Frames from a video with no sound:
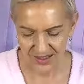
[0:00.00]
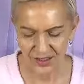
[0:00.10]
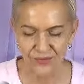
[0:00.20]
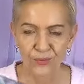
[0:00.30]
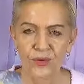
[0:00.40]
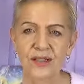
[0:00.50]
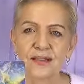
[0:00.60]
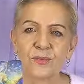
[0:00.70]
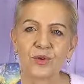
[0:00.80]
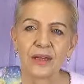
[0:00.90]
need to bring
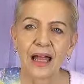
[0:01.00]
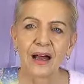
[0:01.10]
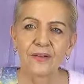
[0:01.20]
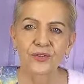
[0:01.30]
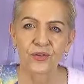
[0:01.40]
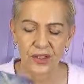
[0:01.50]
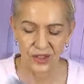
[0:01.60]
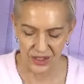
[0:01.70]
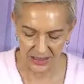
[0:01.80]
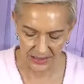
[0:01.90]
some more laughter
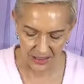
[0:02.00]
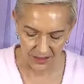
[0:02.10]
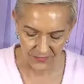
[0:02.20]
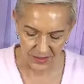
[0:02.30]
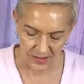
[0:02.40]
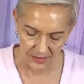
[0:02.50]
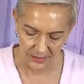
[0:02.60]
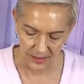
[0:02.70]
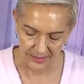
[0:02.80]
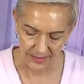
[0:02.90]
into your life. You need to
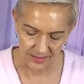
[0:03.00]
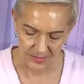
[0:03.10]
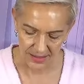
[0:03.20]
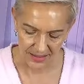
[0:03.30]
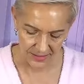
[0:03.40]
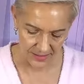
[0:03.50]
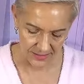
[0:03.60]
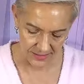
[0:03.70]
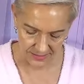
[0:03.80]
lighten up, darling.